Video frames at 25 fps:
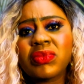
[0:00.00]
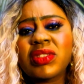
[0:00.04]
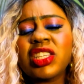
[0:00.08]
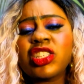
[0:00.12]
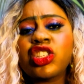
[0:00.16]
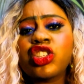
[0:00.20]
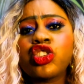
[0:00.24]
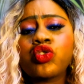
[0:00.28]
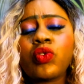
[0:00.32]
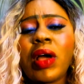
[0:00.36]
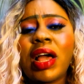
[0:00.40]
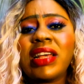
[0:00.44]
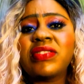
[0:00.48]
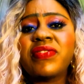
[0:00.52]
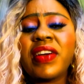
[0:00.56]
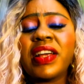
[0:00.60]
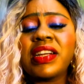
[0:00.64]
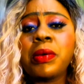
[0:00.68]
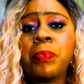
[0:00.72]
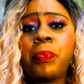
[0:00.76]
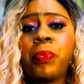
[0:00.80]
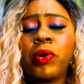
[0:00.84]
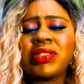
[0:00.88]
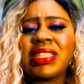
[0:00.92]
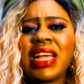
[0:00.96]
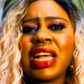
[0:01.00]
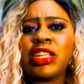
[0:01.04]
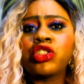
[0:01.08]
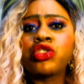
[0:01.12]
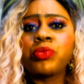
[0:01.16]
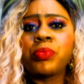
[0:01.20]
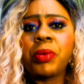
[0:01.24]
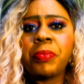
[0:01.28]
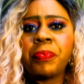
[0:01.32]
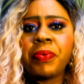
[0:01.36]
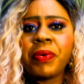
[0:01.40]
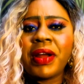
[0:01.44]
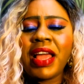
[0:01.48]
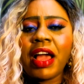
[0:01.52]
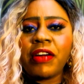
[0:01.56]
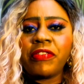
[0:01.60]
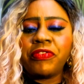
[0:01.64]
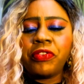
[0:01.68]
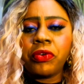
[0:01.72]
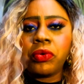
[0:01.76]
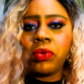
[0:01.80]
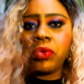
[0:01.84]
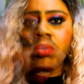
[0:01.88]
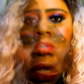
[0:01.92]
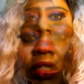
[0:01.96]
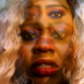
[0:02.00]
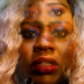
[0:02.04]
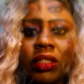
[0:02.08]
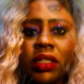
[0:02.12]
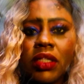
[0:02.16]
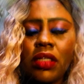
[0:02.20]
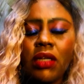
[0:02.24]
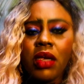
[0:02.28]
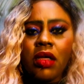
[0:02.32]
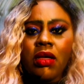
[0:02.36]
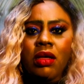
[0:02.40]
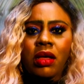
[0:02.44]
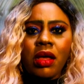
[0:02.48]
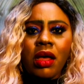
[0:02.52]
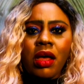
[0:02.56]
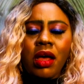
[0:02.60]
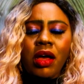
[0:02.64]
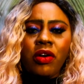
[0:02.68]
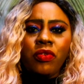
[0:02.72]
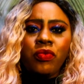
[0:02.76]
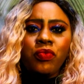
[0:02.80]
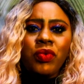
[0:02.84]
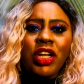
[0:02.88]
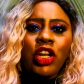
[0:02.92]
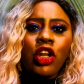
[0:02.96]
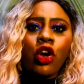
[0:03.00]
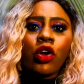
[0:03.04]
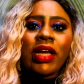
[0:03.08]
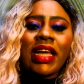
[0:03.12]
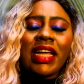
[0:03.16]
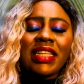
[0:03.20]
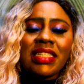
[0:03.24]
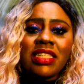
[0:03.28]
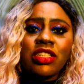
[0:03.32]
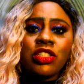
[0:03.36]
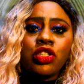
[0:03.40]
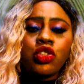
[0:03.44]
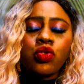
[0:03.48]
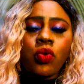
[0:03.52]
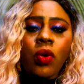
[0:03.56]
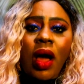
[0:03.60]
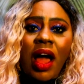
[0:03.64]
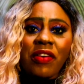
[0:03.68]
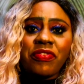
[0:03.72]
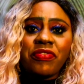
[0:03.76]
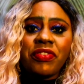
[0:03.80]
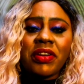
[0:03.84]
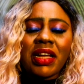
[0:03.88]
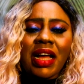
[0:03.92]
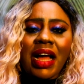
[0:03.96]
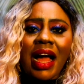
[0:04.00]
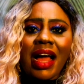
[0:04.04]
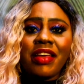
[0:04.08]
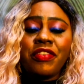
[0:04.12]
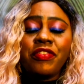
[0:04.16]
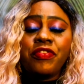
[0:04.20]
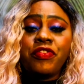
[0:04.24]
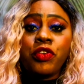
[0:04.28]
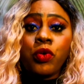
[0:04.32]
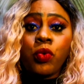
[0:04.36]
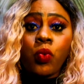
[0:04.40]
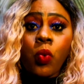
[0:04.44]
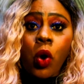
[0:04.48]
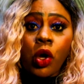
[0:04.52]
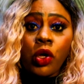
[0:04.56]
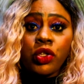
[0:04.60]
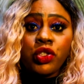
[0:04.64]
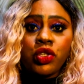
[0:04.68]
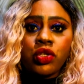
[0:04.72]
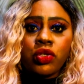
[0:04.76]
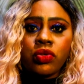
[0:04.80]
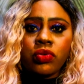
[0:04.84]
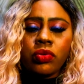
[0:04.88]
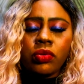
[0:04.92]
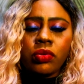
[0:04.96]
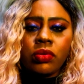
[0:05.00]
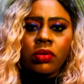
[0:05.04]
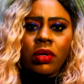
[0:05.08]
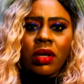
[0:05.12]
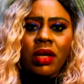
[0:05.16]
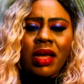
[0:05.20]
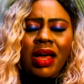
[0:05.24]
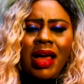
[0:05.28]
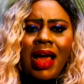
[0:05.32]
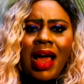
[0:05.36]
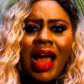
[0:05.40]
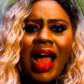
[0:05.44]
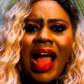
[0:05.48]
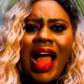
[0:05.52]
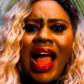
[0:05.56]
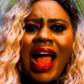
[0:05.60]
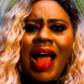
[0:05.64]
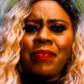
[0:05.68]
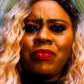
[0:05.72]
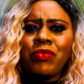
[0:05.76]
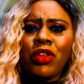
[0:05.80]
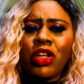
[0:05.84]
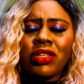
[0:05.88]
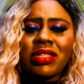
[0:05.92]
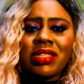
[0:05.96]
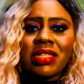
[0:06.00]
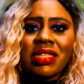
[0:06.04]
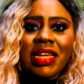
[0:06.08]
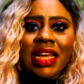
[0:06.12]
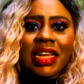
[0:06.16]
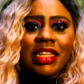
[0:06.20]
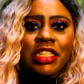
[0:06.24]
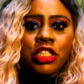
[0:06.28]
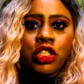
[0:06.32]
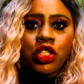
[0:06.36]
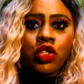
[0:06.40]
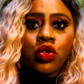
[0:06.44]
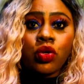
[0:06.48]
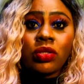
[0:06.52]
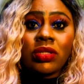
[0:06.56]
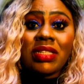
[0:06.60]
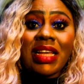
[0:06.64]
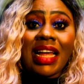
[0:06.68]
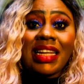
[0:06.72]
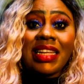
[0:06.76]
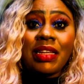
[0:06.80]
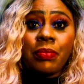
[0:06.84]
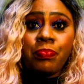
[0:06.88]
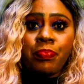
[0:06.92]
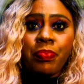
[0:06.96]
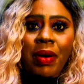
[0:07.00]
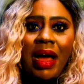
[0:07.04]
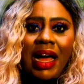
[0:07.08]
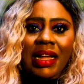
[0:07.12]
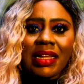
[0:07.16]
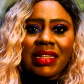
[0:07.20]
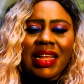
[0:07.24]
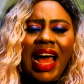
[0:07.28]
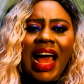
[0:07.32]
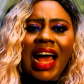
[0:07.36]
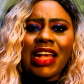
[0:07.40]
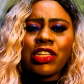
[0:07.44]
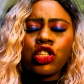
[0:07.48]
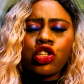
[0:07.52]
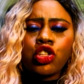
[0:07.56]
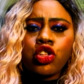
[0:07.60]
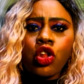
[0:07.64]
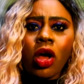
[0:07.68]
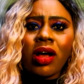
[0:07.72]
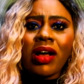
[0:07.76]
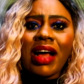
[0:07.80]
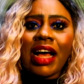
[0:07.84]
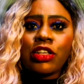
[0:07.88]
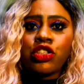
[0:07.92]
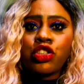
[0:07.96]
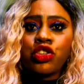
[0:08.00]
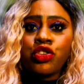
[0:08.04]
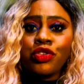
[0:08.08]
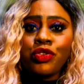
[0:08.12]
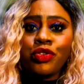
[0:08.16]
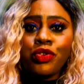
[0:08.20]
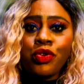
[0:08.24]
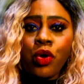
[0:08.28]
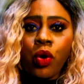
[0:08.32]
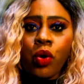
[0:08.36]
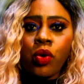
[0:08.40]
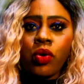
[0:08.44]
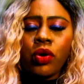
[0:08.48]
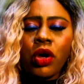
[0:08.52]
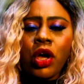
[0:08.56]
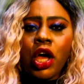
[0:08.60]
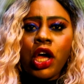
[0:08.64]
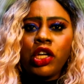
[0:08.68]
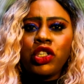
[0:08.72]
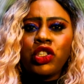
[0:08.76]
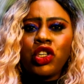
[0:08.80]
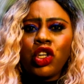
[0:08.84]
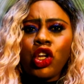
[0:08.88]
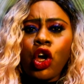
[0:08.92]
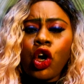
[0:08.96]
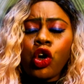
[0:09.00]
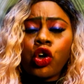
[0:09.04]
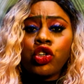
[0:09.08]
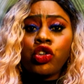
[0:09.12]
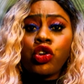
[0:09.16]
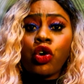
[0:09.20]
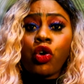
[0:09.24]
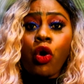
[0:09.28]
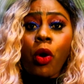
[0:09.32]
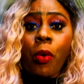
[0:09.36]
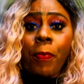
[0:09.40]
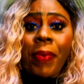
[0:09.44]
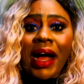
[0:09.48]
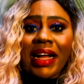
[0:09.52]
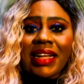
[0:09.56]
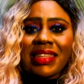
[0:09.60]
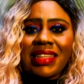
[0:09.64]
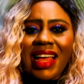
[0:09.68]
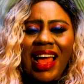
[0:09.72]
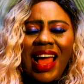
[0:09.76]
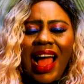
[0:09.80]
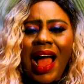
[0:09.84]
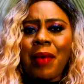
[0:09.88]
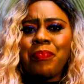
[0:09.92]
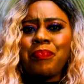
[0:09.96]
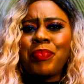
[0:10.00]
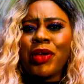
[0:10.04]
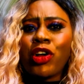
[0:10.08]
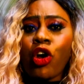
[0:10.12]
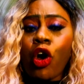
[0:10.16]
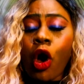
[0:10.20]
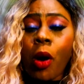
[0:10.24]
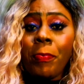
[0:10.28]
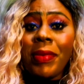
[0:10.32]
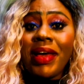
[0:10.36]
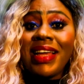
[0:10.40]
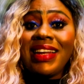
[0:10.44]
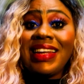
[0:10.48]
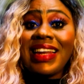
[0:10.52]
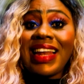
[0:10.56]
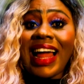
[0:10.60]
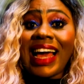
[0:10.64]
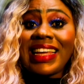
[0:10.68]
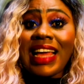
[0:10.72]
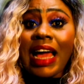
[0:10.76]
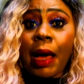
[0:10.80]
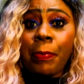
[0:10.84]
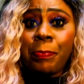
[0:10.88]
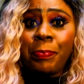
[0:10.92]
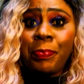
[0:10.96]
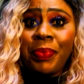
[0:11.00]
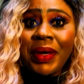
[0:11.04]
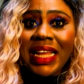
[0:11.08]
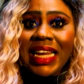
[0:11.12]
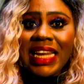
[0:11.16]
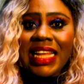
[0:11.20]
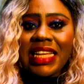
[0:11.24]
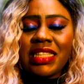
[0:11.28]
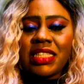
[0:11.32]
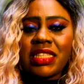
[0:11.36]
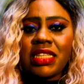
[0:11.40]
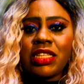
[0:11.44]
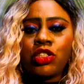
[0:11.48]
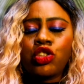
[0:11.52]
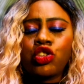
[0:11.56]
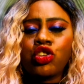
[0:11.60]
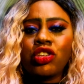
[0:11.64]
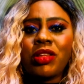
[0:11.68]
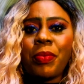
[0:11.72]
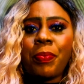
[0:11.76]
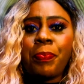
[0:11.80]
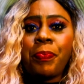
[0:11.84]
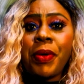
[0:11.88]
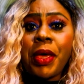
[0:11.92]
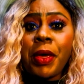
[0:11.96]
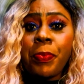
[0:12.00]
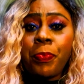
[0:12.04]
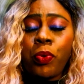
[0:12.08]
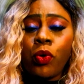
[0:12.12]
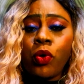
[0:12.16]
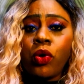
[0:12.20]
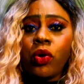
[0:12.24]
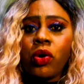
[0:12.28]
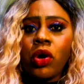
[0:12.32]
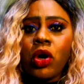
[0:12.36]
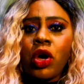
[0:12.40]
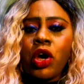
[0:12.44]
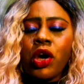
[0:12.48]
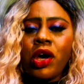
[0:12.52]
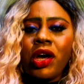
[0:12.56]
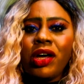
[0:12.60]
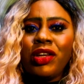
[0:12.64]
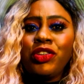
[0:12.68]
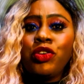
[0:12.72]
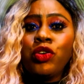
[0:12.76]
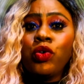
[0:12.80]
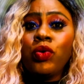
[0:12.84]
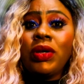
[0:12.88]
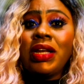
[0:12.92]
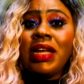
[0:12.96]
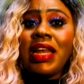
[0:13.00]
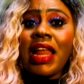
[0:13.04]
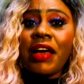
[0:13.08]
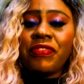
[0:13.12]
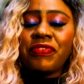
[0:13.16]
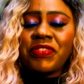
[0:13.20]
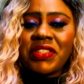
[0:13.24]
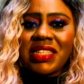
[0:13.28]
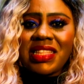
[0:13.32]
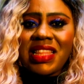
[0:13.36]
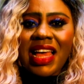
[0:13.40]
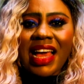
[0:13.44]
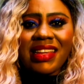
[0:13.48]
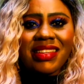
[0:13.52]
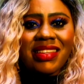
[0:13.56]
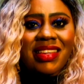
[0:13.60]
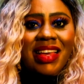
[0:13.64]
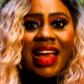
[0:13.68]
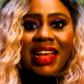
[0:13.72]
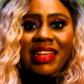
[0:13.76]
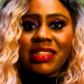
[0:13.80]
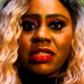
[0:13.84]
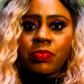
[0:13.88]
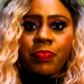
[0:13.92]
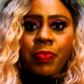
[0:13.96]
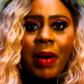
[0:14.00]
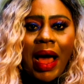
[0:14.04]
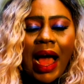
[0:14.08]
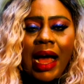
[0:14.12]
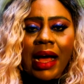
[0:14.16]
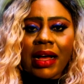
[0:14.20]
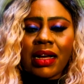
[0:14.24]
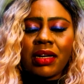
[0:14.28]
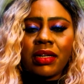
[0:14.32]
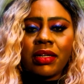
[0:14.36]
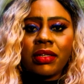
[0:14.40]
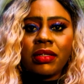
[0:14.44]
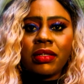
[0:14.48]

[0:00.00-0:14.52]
This is why it's very important to be prayerful. Relocating to Africa if you want to, I'm not saying it's totally bad. As long as you know you're not going to go back there and become a liability to the people you left there years back.